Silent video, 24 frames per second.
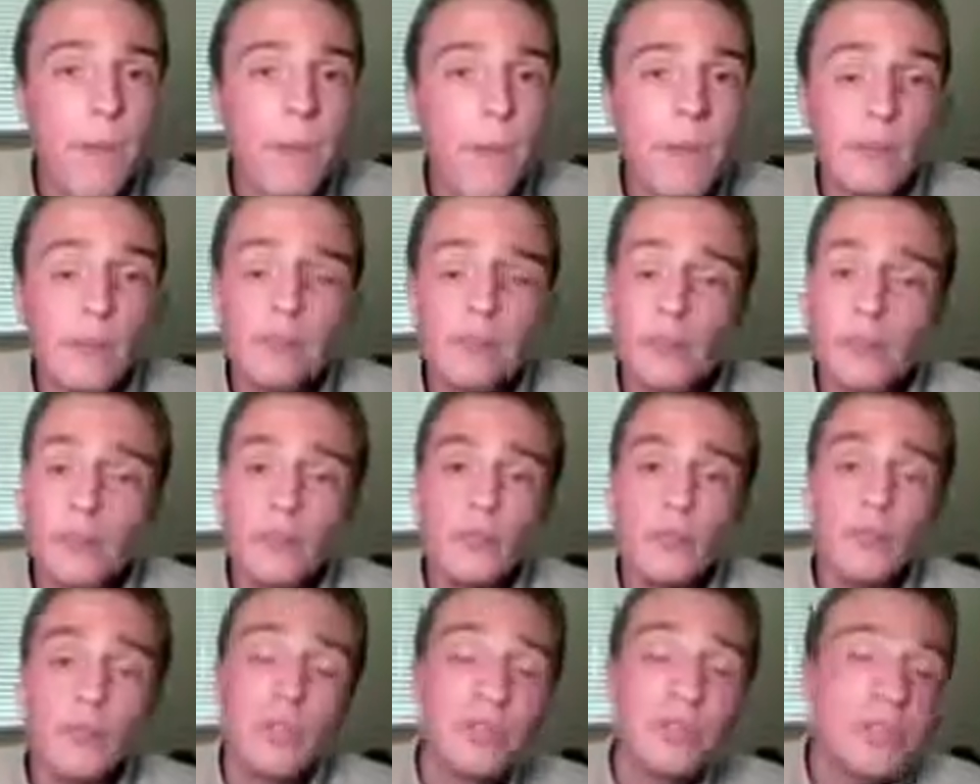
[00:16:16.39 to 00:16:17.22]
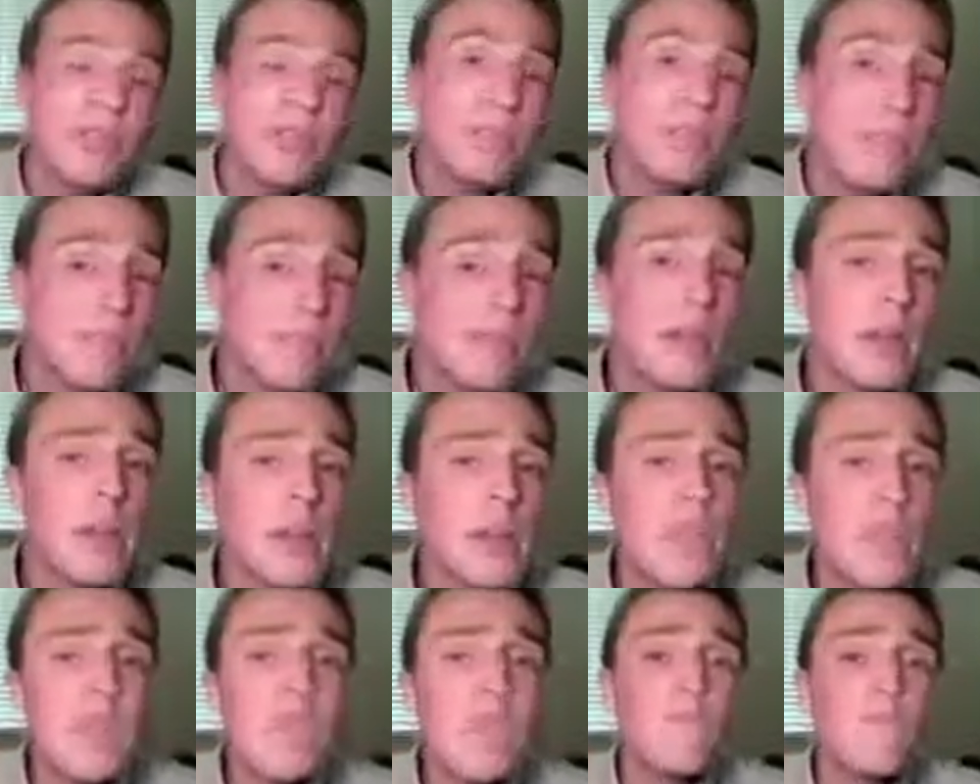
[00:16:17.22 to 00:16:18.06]
Make sure that you press that like
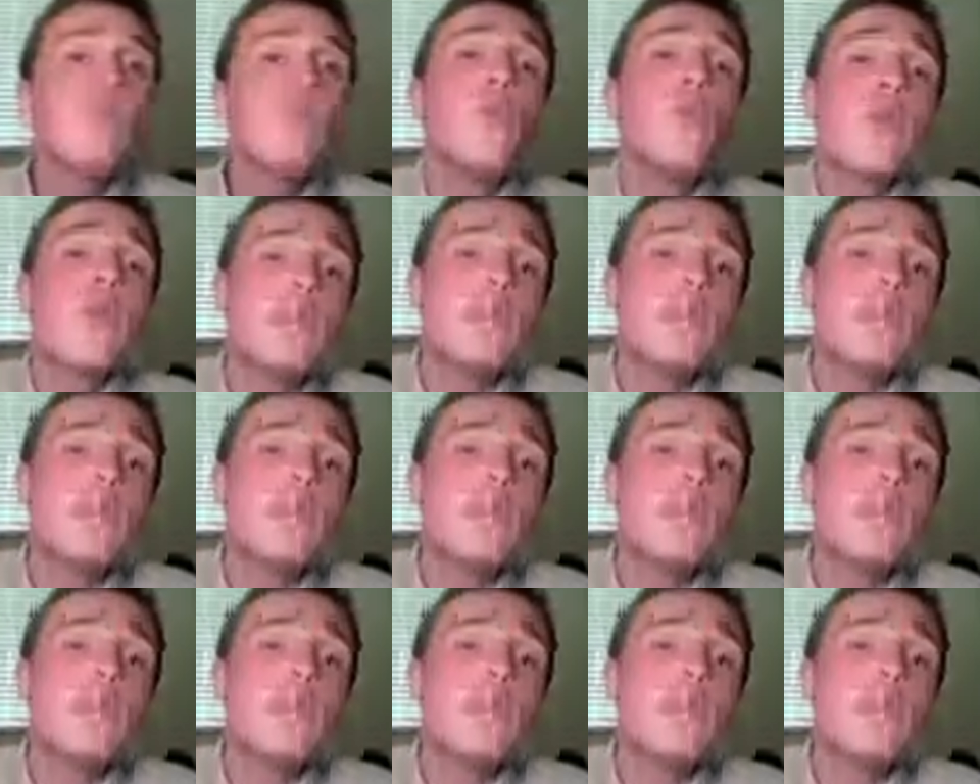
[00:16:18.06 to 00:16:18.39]
button if you